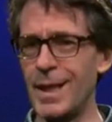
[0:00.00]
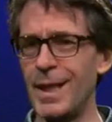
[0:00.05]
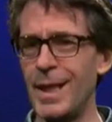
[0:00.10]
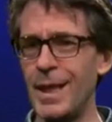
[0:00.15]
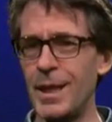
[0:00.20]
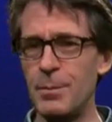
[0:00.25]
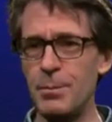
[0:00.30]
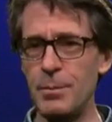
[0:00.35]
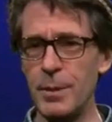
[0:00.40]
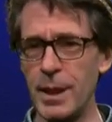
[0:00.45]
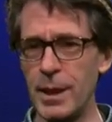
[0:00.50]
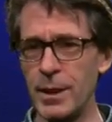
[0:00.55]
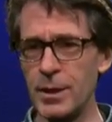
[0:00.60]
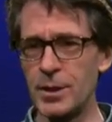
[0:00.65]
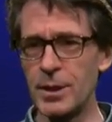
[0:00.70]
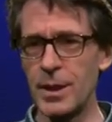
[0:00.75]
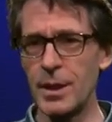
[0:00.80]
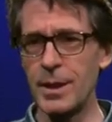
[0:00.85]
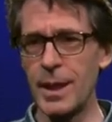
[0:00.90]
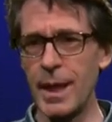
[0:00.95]
It
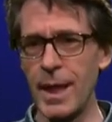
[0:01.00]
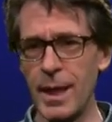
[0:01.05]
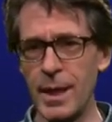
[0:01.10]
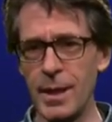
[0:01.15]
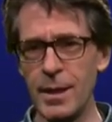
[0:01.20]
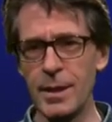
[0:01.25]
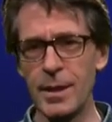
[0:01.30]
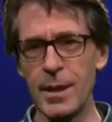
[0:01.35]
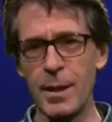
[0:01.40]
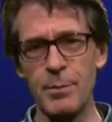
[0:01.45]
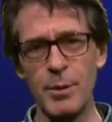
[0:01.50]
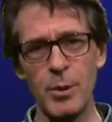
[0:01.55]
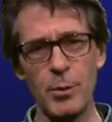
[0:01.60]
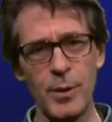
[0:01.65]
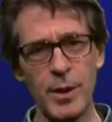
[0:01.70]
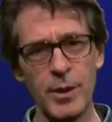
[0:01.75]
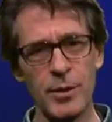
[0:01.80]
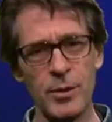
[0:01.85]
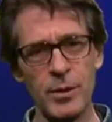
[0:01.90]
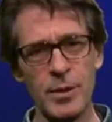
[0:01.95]
means that A can be
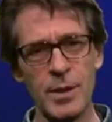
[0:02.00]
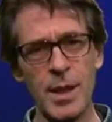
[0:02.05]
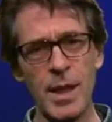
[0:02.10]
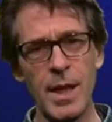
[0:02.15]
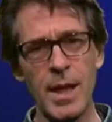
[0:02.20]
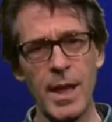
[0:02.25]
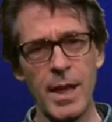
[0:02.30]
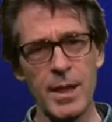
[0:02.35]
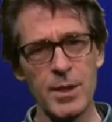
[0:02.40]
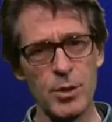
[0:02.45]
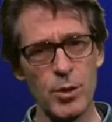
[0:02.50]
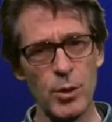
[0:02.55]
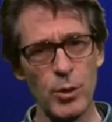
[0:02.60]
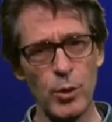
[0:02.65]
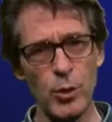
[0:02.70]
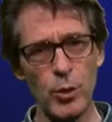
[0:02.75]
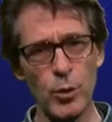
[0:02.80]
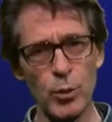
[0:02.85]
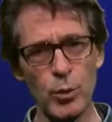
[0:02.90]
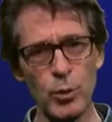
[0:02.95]
written as
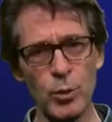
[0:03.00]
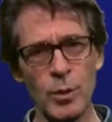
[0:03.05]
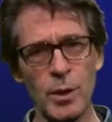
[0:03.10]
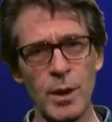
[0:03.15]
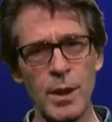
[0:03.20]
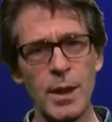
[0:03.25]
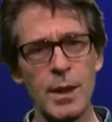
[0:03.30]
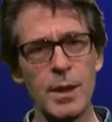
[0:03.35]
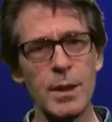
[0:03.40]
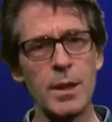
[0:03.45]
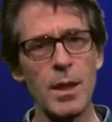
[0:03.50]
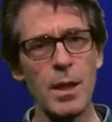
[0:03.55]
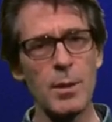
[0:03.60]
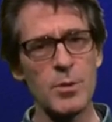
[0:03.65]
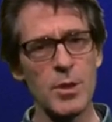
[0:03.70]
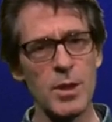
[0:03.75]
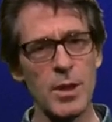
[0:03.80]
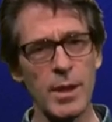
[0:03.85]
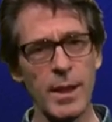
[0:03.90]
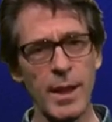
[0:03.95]
Q
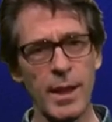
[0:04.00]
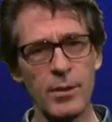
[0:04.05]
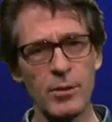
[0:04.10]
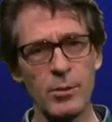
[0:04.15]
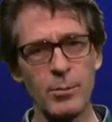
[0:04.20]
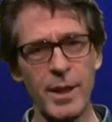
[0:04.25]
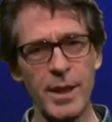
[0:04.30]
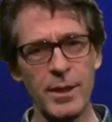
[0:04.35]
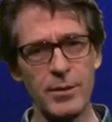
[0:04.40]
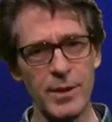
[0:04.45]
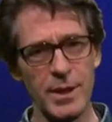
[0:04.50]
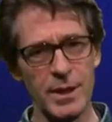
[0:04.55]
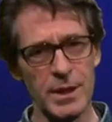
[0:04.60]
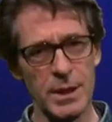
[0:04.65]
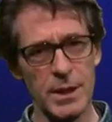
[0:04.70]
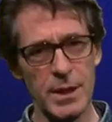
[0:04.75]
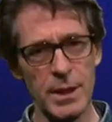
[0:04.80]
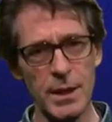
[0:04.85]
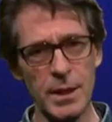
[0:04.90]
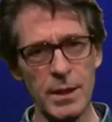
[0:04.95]
times a diagonal matrix
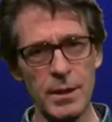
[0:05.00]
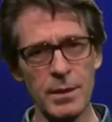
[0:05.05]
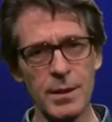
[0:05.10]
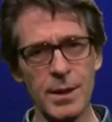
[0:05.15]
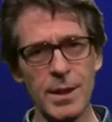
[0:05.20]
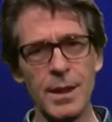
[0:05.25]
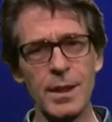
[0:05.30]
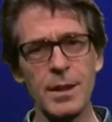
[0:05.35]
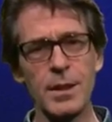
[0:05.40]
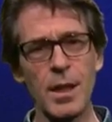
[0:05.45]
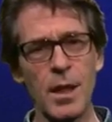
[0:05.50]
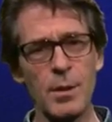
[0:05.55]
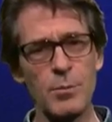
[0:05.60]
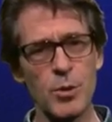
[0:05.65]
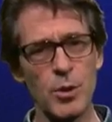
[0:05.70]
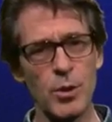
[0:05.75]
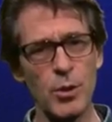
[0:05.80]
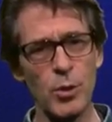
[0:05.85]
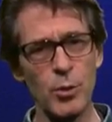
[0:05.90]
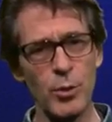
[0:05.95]
D times
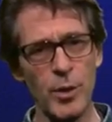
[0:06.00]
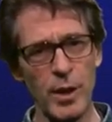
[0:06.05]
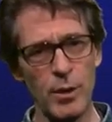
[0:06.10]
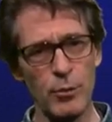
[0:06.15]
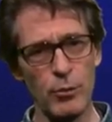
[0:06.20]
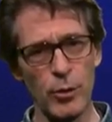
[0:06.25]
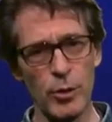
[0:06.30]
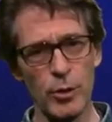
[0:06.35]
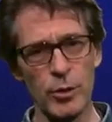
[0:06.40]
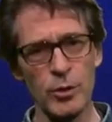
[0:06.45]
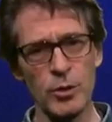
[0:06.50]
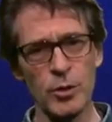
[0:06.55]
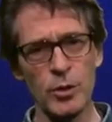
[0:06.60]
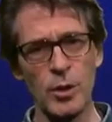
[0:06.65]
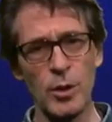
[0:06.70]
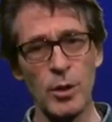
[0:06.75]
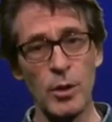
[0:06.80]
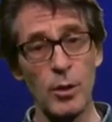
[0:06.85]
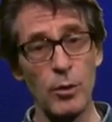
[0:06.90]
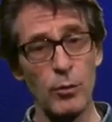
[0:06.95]
Q inverse
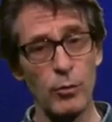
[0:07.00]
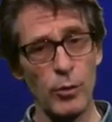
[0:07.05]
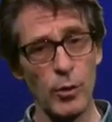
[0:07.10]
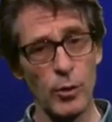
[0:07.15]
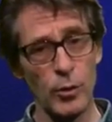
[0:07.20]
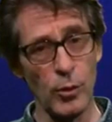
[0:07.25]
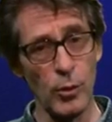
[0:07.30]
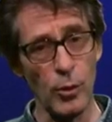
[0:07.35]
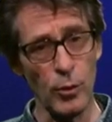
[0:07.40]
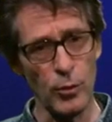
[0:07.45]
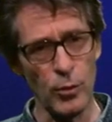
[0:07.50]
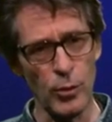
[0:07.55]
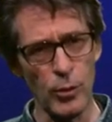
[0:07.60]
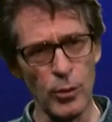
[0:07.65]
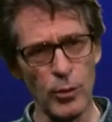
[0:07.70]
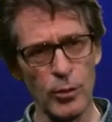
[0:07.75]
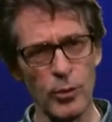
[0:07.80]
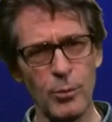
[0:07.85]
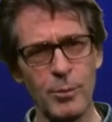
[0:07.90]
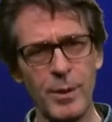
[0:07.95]
for an
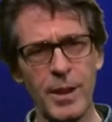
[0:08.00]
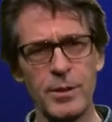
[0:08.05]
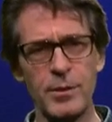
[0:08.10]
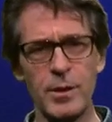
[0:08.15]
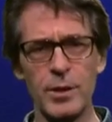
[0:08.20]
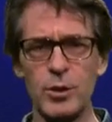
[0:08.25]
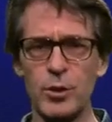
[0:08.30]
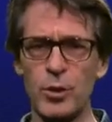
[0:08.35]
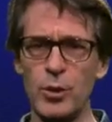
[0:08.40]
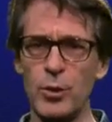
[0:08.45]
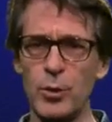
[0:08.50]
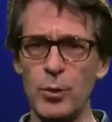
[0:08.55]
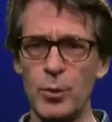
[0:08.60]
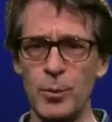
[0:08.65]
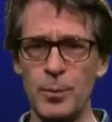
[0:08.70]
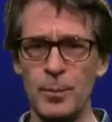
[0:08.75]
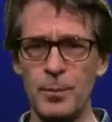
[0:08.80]
orthogonal matrix Q.